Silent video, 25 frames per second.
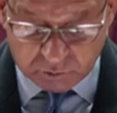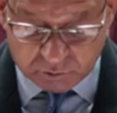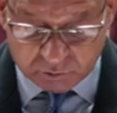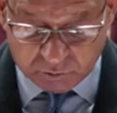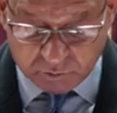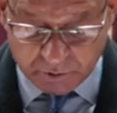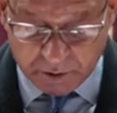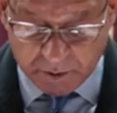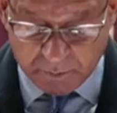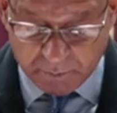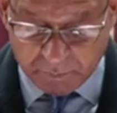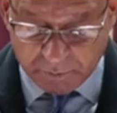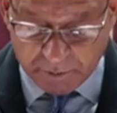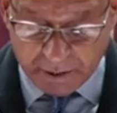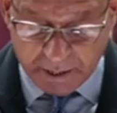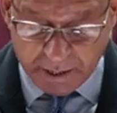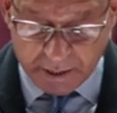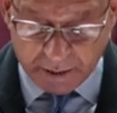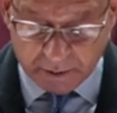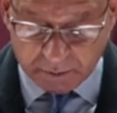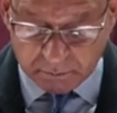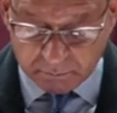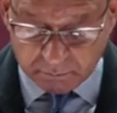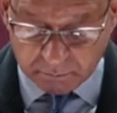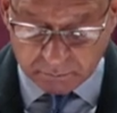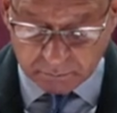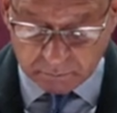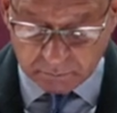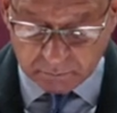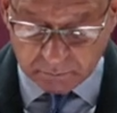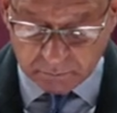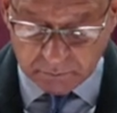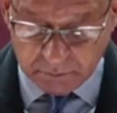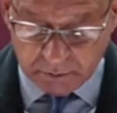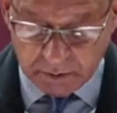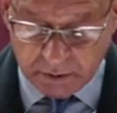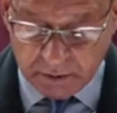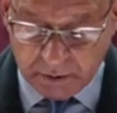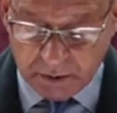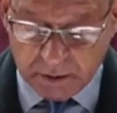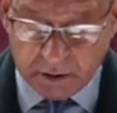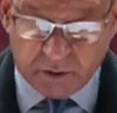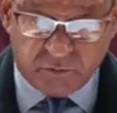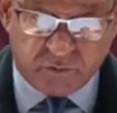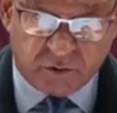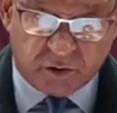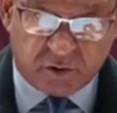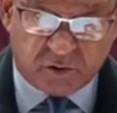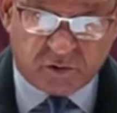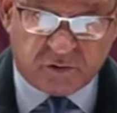to empire."
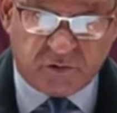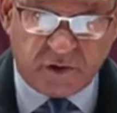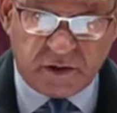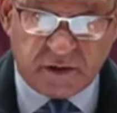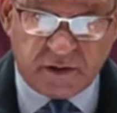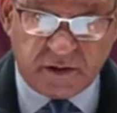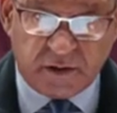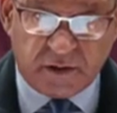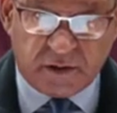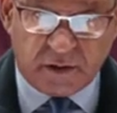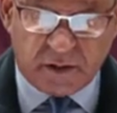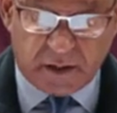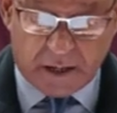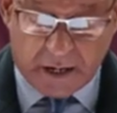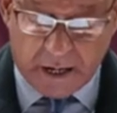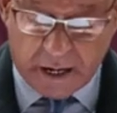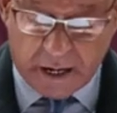In the critical